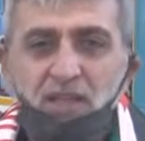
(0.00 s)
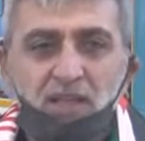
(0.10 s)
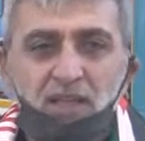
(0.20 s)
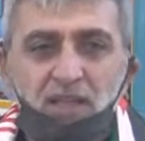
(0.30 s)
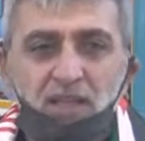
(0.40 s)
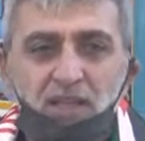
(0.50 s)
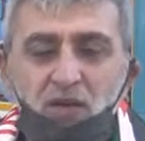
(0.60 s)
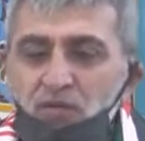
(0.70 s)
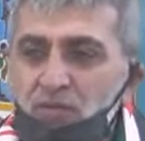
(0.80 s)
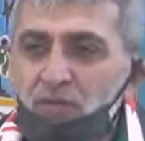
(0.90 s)

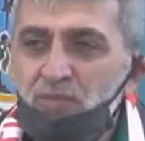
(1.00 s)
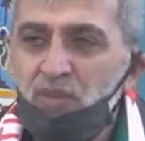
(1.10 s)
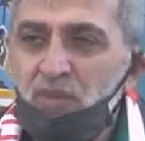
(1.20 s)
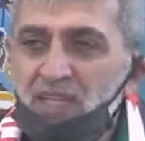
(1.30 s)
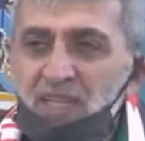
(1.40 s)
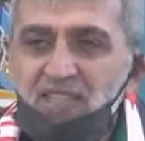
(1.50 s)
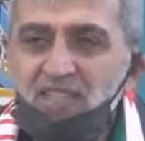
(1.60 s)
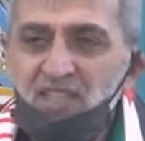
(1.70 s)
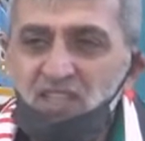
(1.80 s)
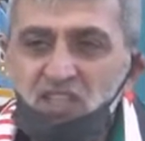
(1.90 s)
uh, of, between
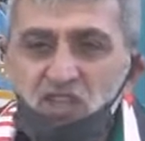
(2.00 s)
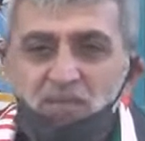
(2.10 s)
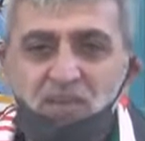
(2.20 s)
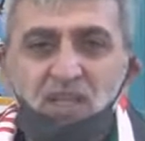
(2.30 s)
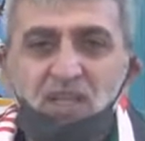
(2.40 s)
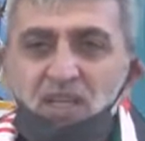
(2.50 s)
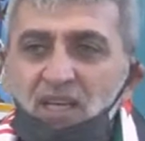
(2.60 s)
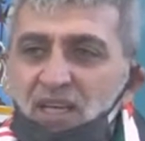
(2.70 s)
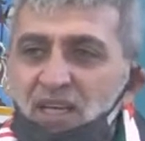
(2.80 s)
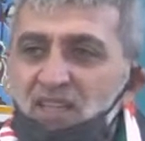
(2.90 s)
Gaza and Egypt
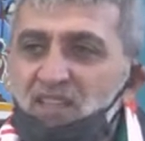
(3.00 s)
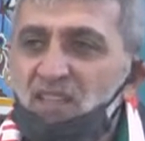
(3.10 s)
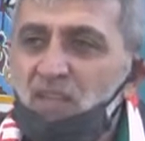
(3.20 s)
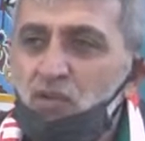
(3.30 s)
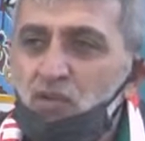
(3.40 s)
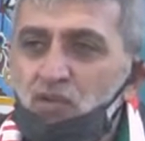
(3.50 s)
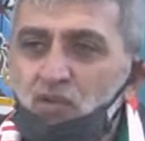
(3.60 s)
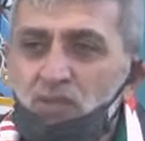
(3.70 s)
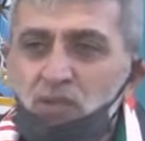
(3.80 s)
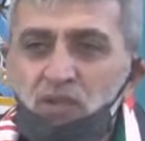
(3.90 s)
uh, Israel closed
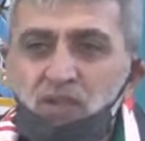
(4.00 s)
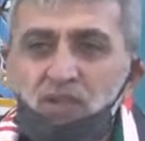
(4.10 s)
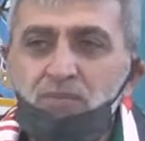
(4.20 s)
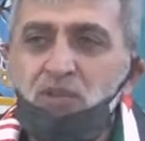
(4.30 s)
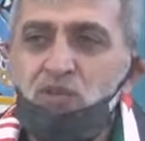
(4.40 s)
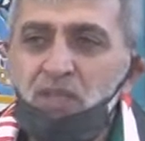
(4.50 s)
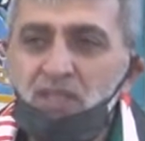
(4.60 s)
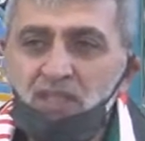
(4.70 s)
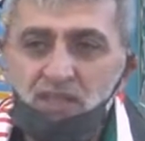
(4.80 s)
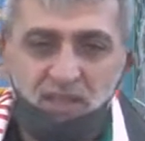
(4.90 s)
the border
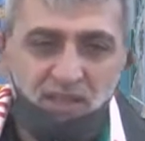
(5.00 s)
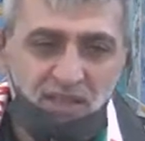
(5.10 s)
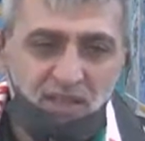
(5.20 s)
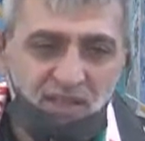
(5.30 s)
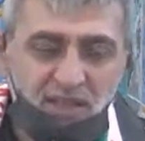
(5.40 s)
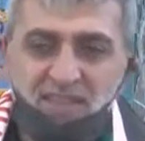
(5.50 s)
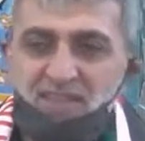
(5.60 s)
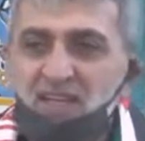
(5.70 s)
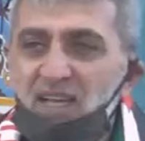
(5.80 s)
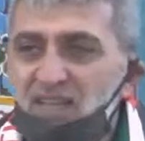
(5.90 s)
between uh,
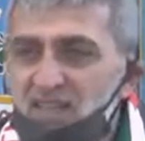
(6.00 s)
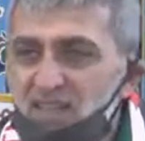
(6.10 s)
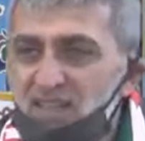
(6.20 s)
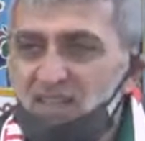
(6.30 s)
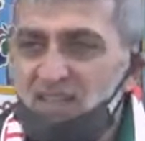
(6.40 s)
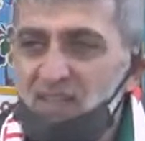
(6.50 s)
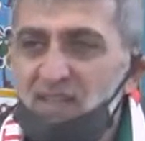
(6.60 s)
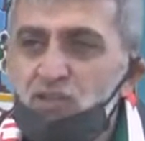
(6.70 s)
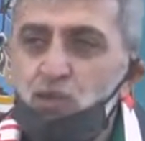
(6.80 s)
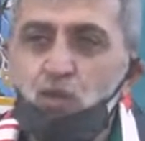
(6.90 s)
Gaza and the Israel
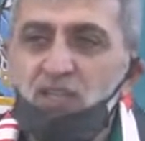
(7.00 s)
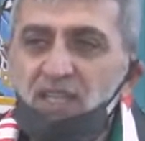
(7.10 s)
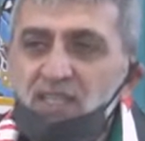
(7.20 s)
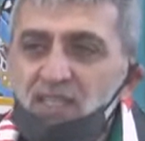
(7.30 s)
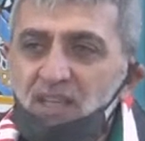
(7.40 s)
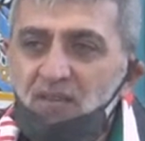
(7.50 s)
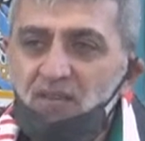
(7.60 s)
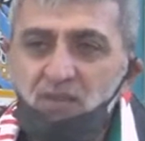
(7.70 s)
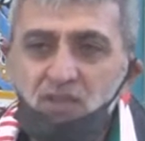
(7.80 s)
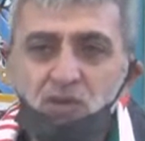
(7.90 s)
side. Jordanian
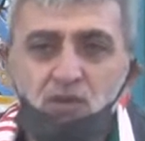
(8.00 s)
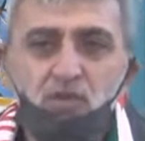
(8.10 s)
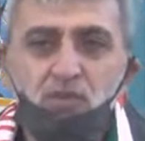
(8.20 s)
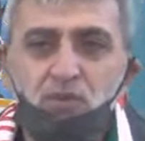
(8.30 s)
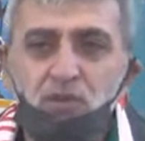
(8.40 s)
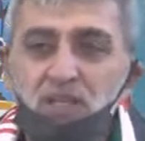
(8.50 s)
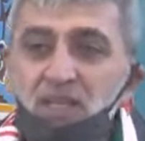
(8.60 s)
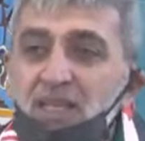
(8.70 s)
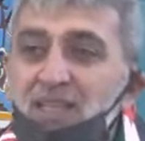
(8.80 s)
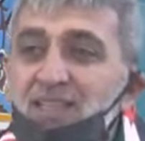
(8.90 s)
government closed the border.
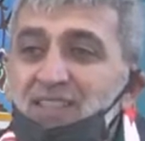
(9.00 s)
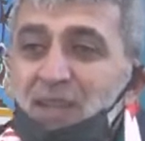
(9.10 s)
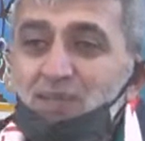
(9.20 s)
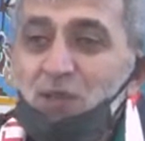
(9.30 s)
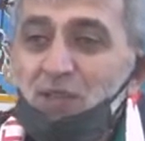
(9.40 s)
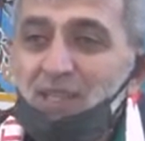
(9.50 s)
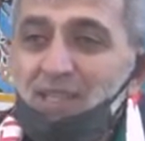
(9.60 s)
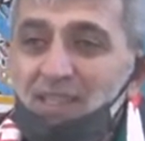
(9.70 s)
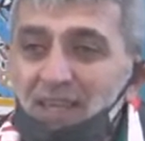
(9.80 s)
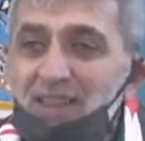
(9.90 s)
There's
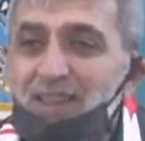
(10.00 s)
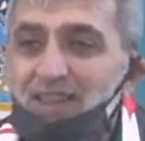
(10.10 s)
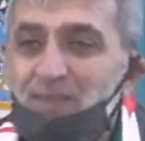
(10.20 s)
absolutely nothing.